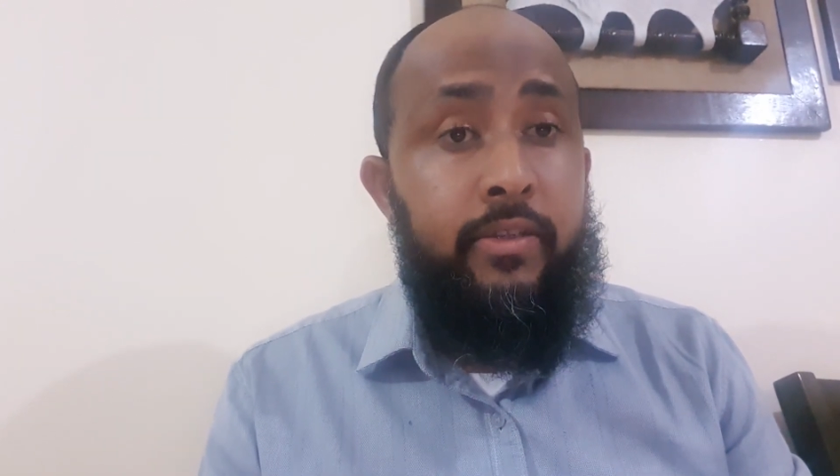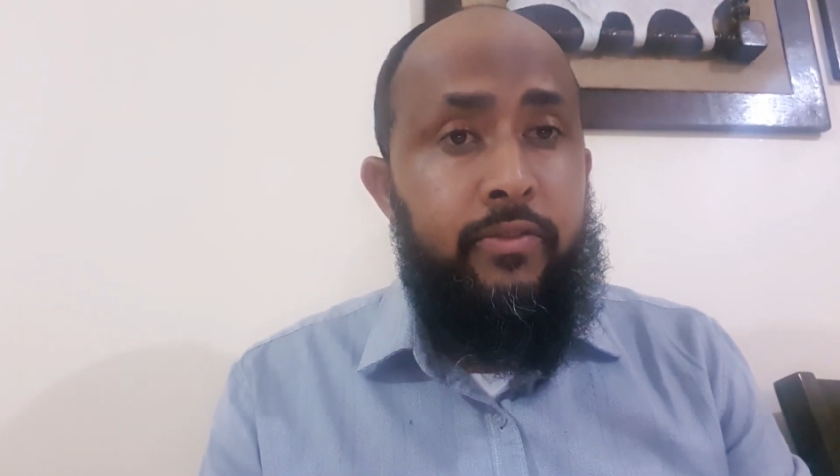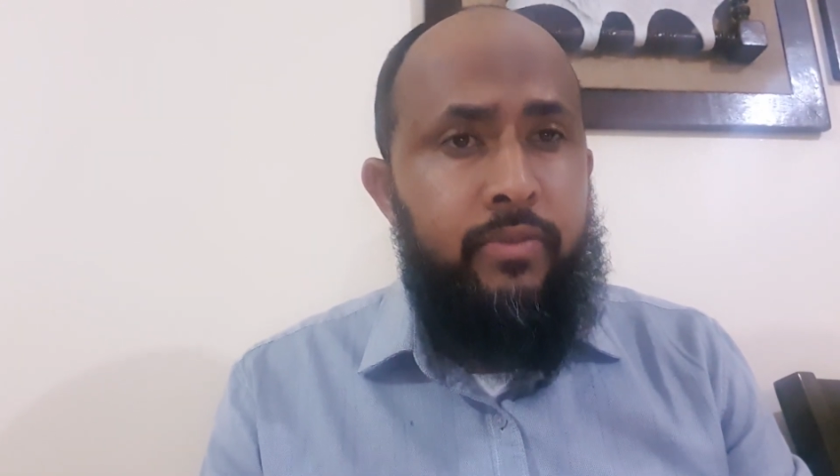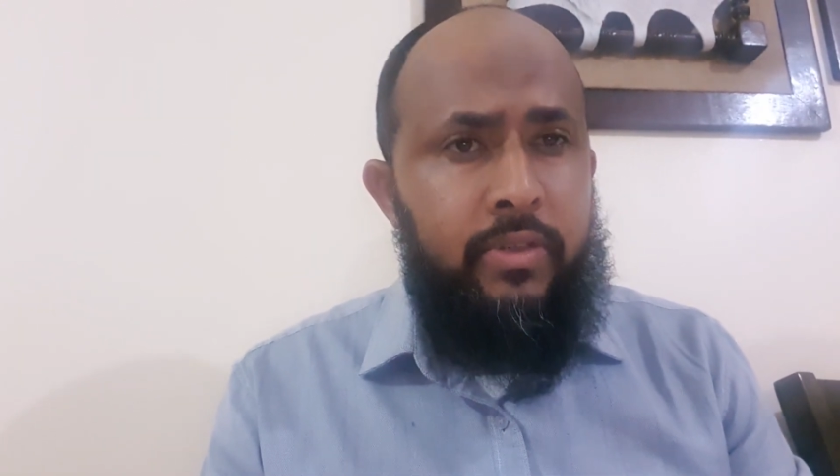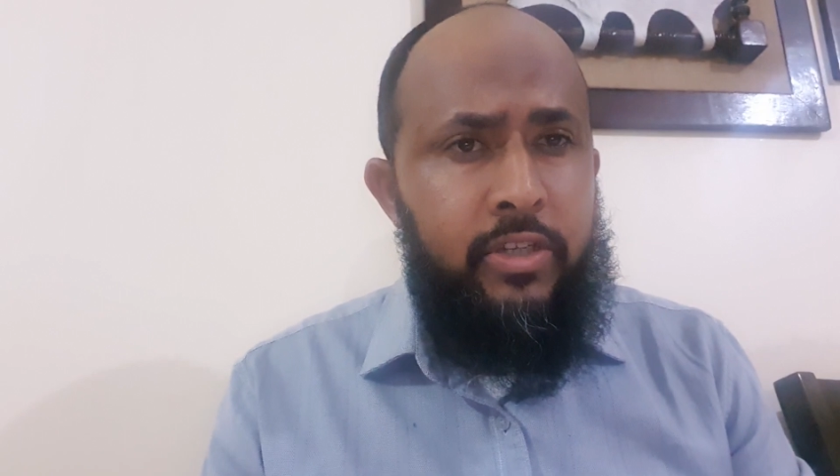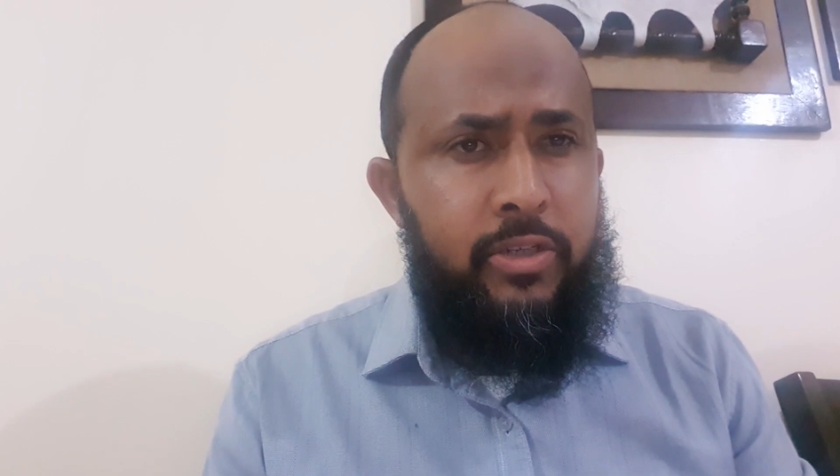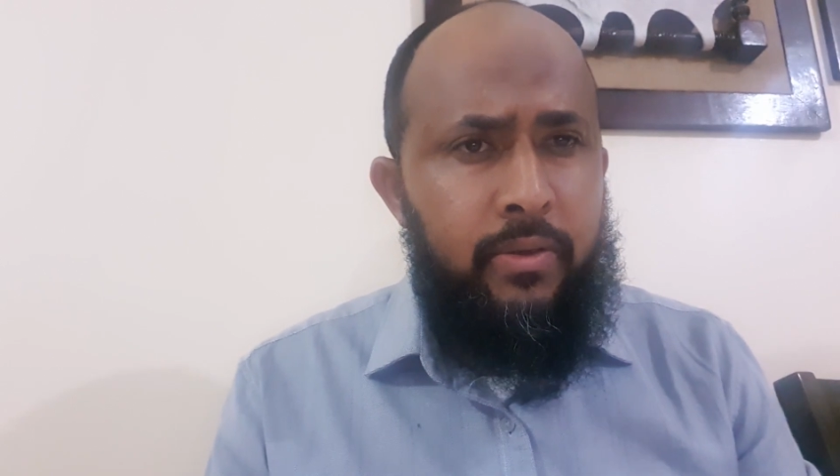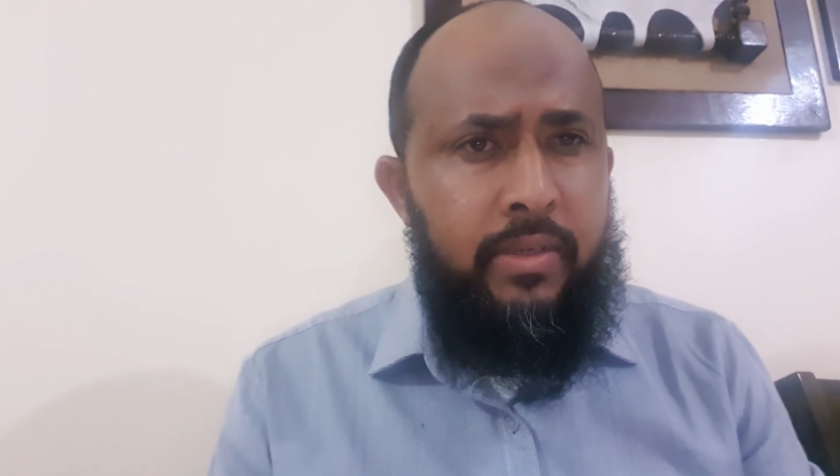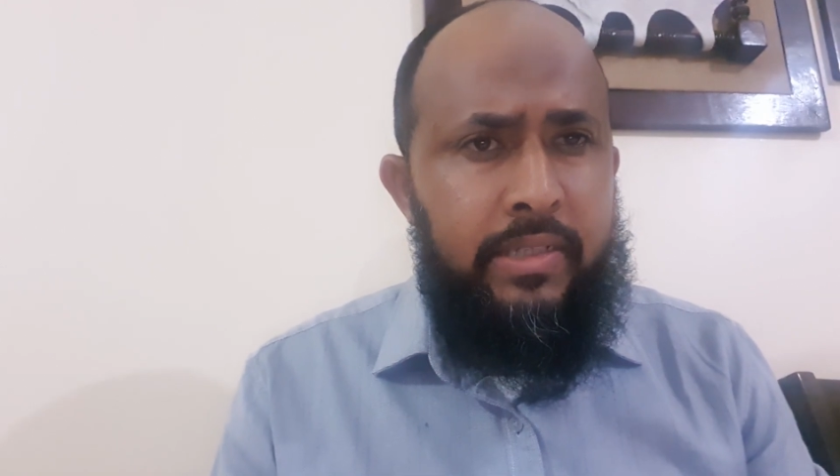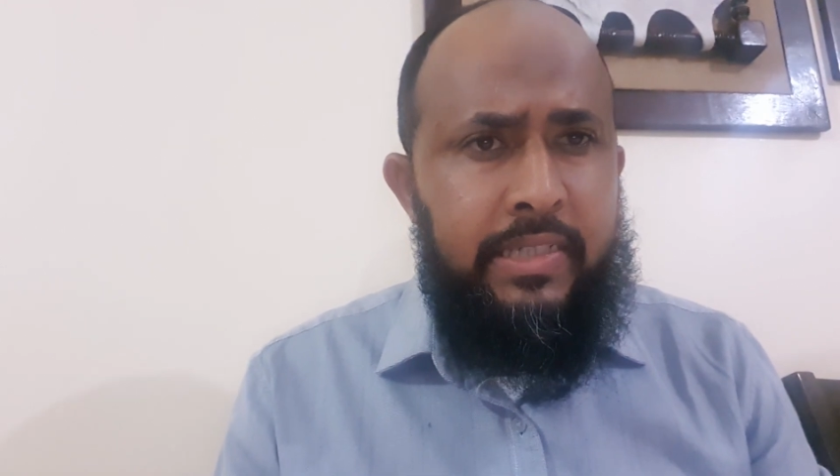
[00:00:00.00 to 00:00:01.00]
in
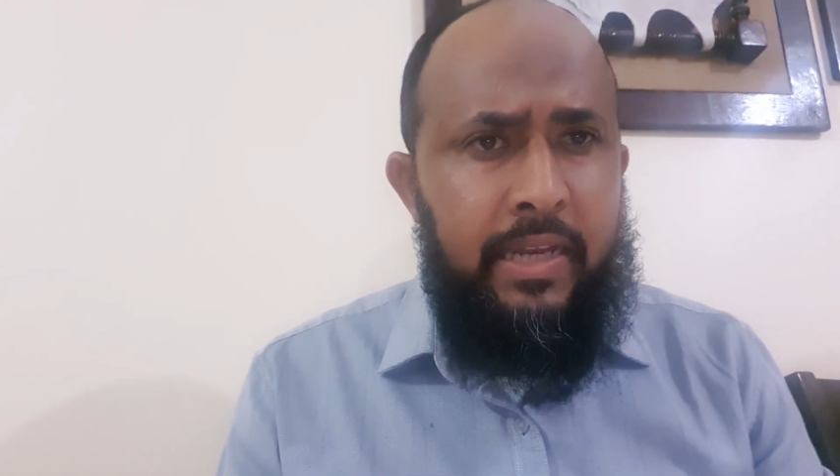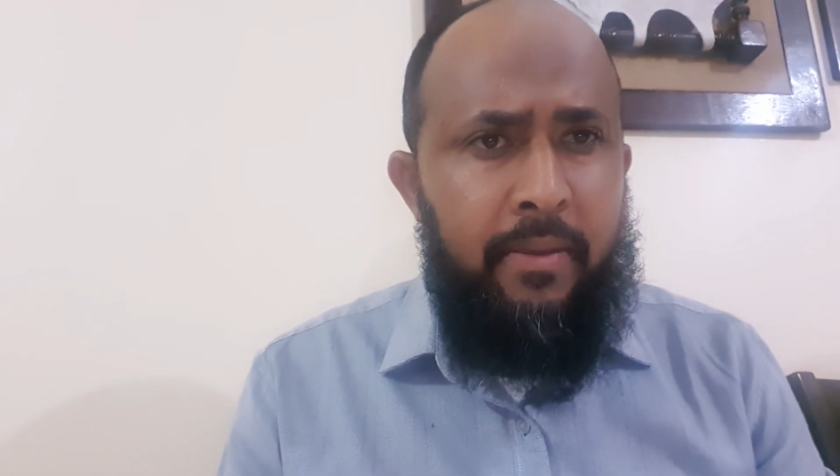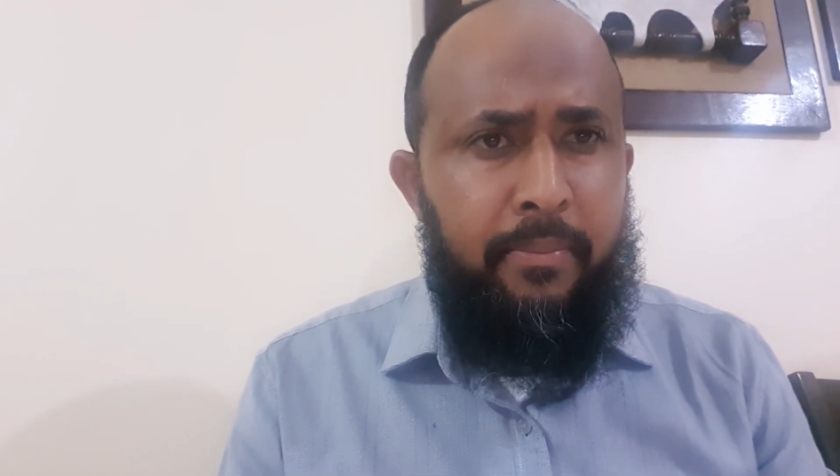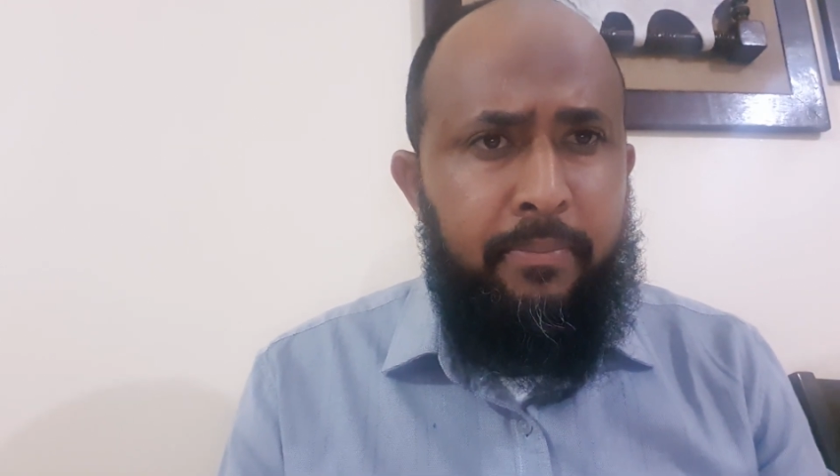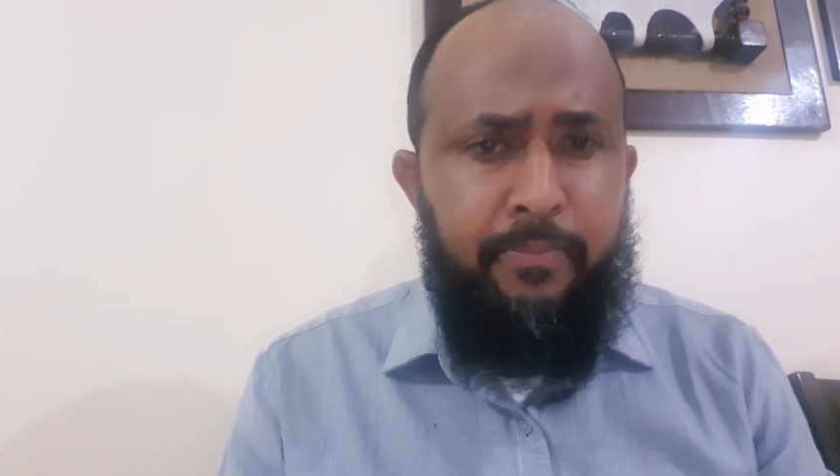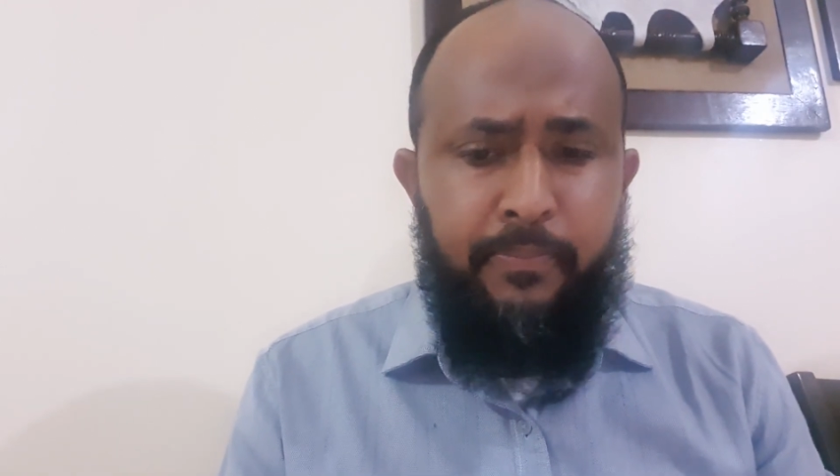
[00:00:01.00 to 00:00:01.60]
traditional Islam.